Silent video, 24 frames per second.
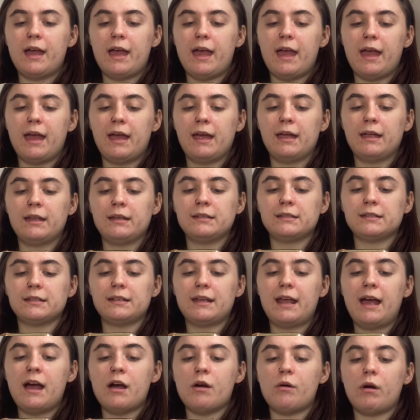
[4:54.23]
And
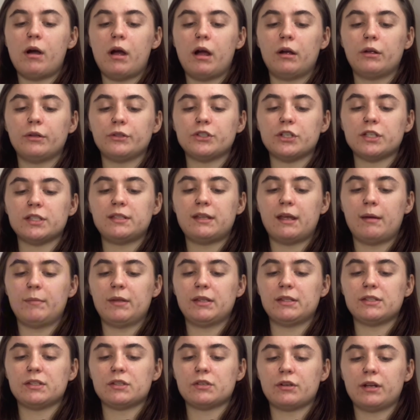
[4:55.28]
now I'll just
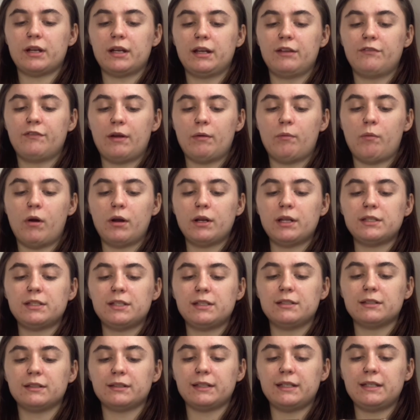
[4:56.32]
demonstrate if I wanted
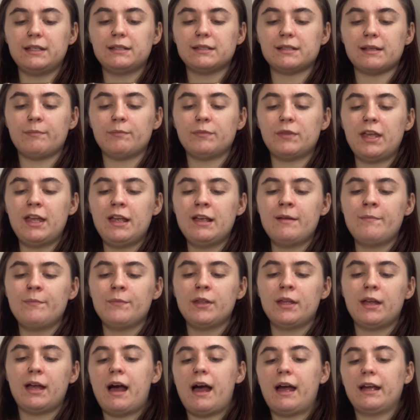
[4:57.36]
to delete something,
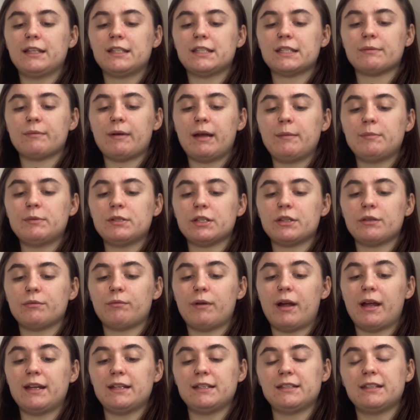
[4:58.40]
I'd swipe to the
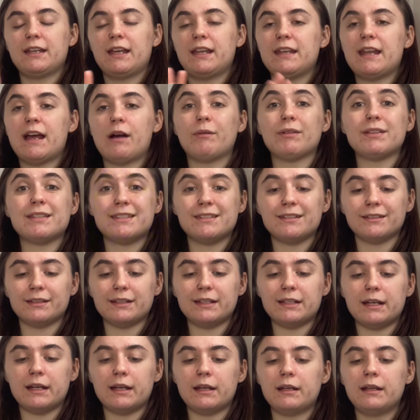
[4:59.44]
right and now it's
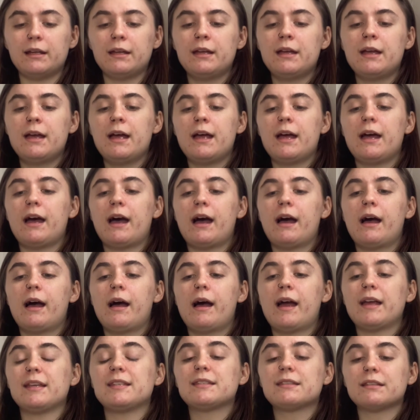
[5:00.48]
deleted.
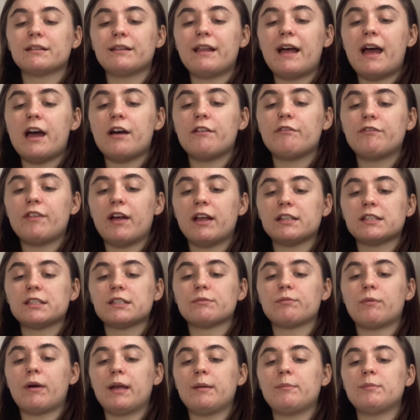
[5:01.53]
I still have that
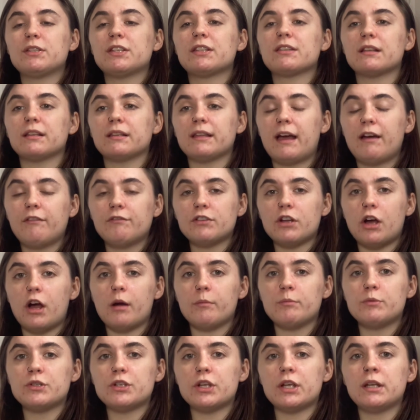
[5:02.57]
swipe to the left
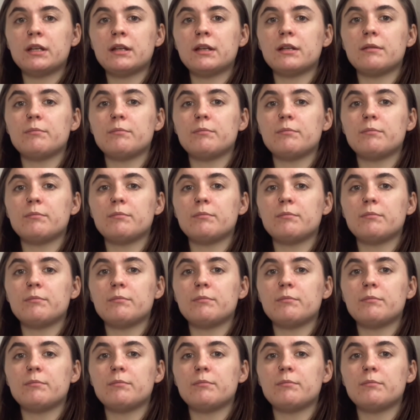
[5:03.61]
option